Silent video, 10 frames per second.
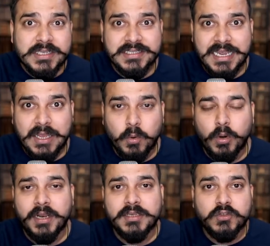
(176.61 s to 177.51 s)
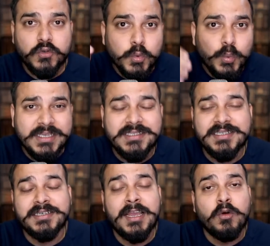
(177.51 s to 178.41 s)
stakeholders through which the
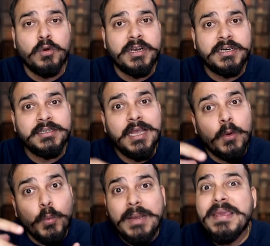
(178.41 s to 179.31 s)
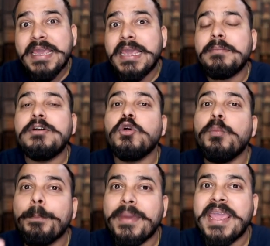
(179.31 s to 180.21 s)
stakeholders will be able to
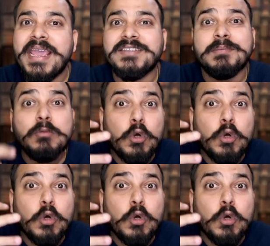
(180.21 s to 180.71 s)
make some